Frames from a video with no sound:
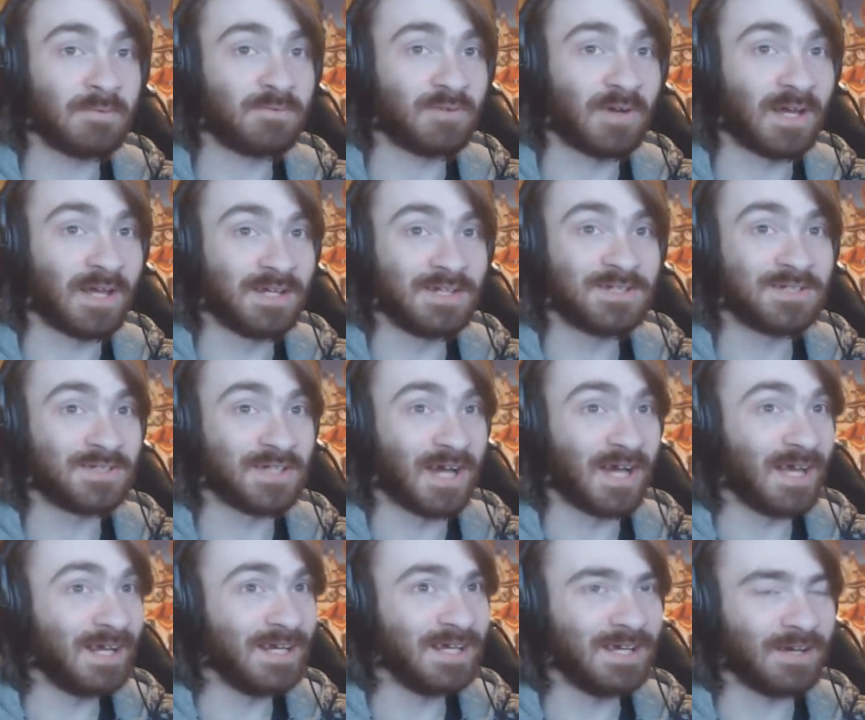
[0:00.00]
find a
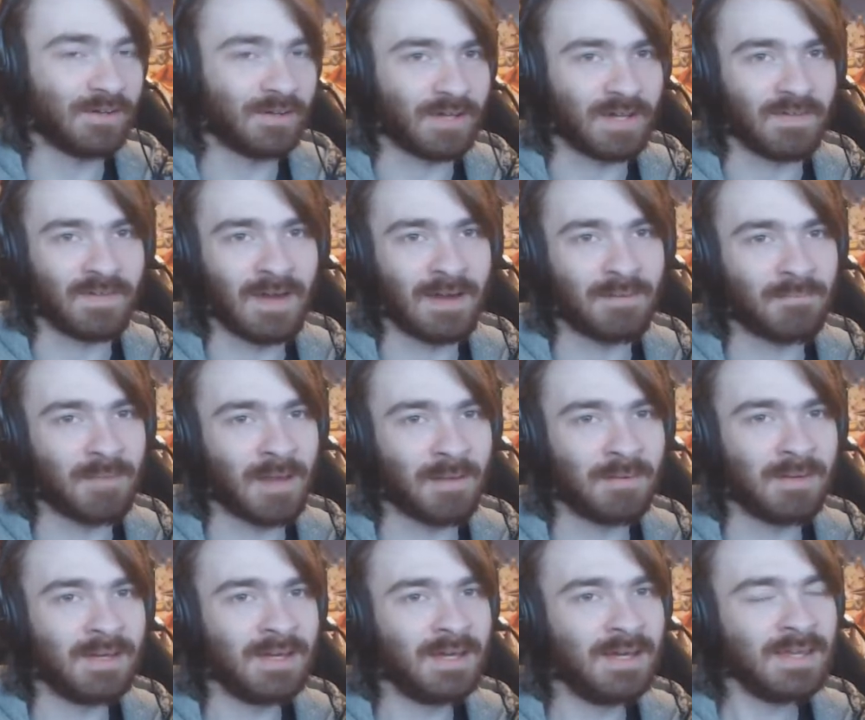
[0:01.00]
shiny? Okay, that might,
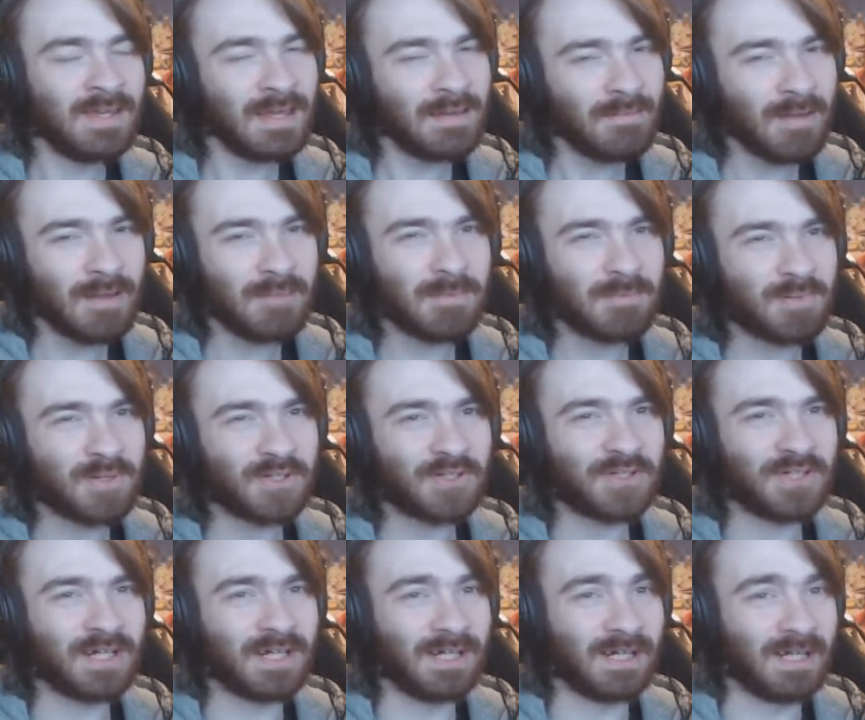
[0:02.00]
that might be
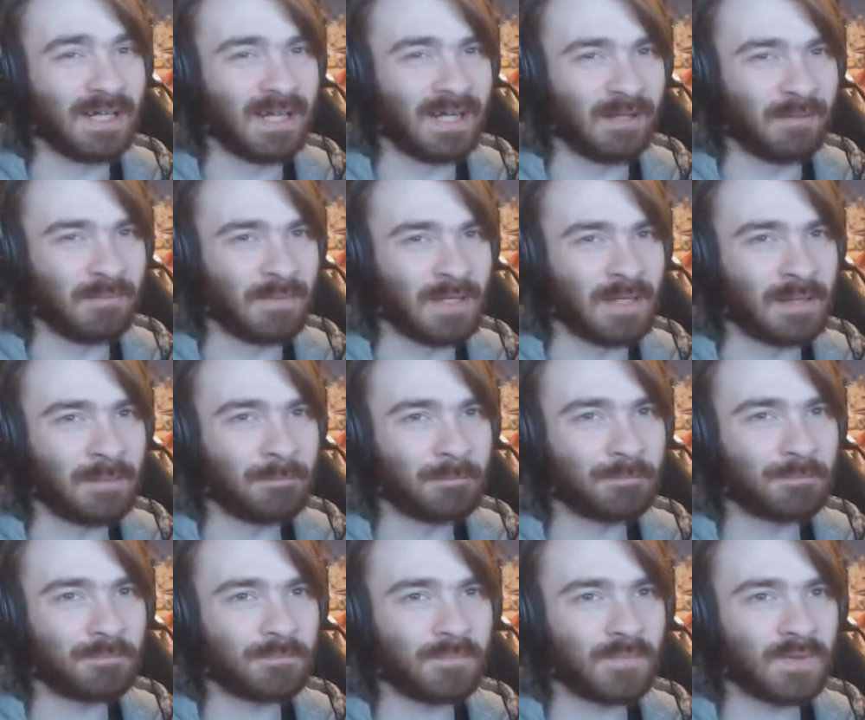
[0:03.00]
pushing it a little bit.
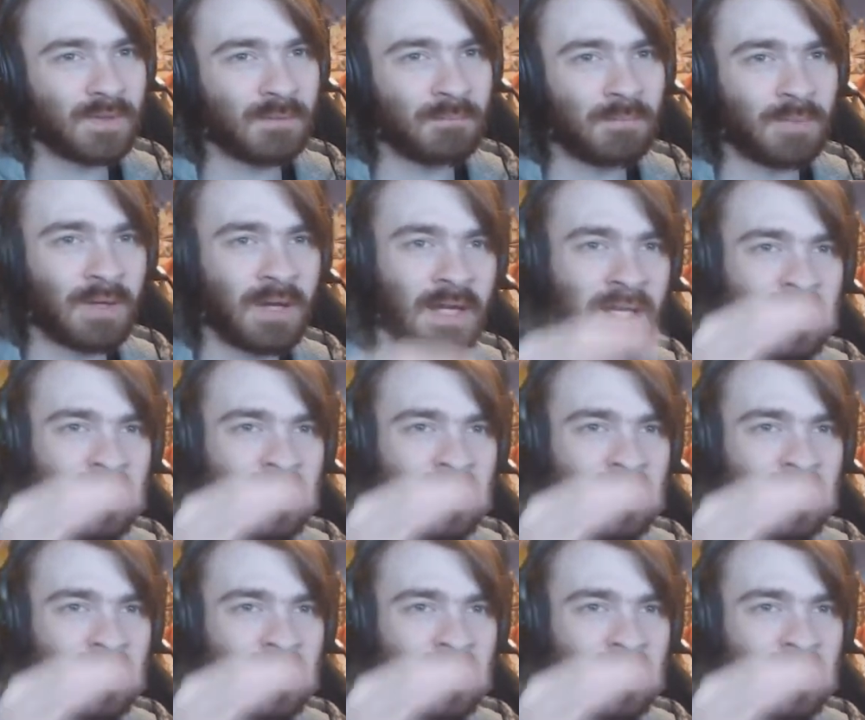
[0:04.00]
But I